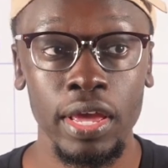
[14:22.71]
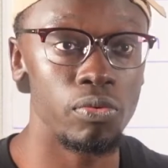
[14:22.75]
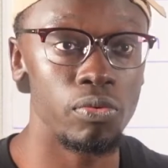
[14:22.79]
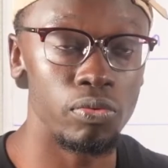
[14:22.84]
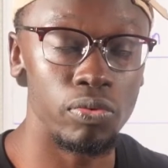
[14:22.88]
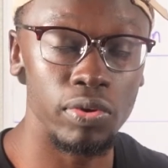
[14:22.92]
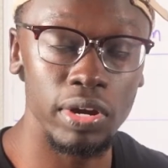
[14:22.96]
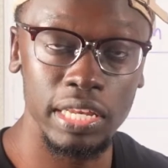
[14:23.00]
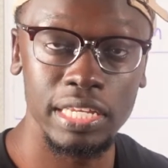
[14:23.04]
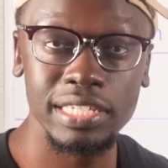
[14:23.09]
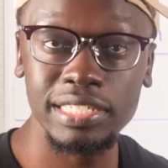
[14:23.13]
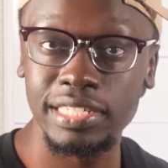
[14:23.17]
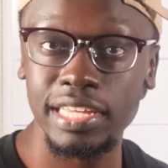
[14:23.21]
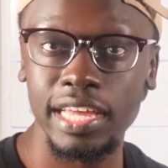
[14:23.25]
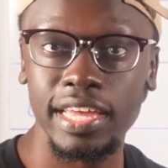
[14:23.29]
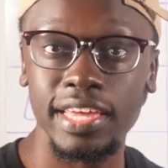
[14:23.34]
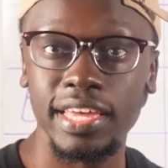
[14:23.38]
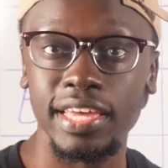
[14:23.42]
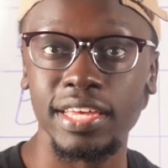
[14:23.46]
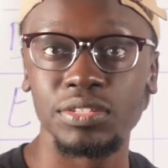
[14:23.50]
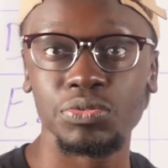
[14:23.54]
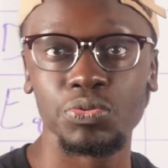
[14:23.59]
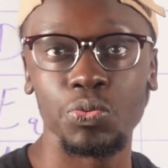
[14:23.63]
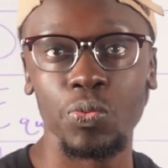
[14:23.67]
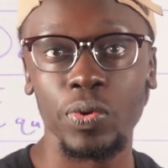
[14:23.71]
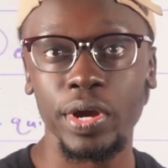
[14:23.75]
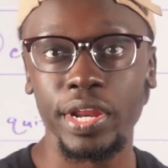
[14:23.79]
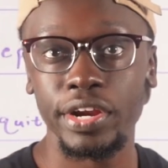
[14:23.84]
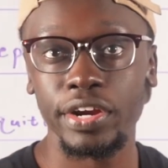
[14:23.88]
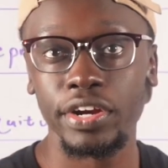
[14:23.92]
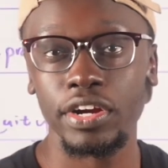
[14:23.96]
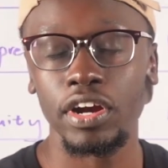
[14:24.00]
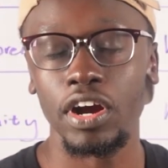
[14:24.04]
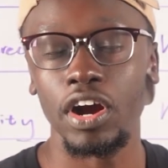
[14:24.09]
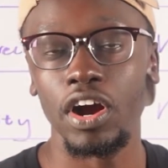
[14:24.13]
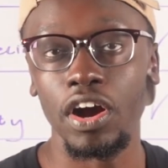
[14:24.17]
Real estate is
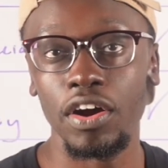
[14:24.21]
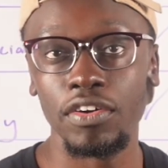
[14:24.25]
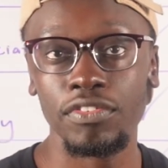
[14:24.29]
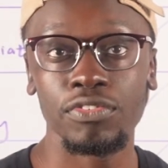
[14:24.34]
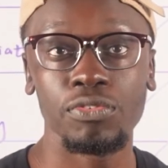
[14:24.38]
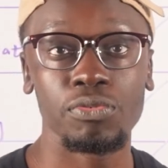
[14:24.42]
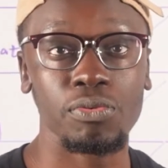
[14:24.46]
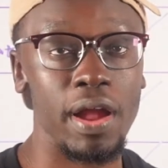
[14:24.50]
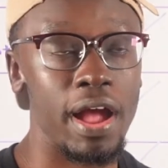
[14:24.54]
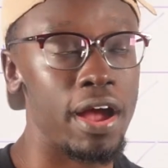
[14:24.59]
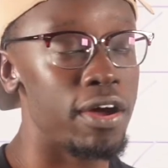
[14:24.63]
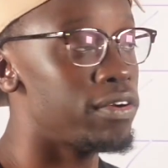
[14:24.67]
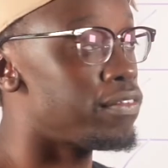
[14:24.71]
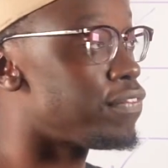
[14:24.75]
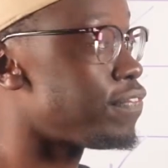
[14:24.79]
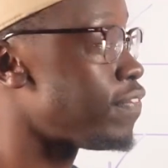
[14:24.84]
winner of round